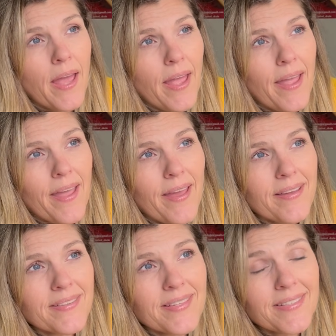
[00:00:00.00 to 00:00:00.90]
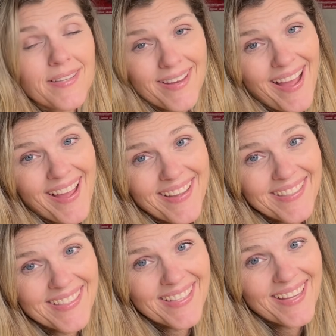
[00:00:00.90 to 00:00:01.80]
And
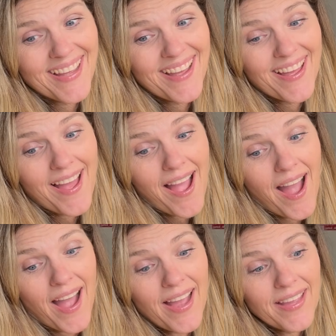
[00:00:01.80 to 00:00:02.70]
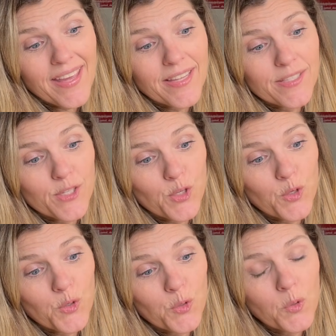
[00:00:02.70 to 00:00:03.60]
tonight I get
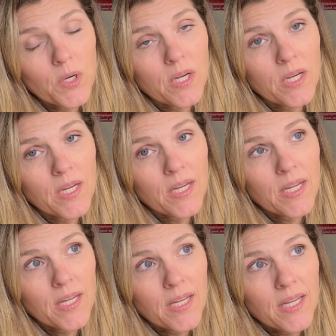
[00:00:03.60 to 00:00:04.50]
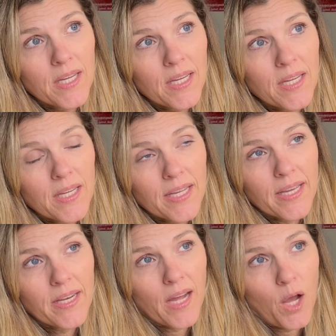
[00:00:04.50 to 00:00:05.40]
to
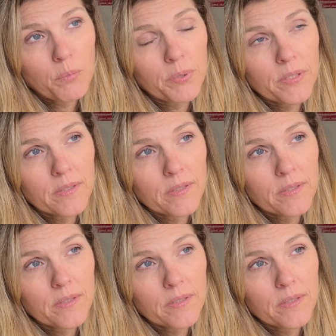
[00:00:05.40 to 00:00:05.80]
kit up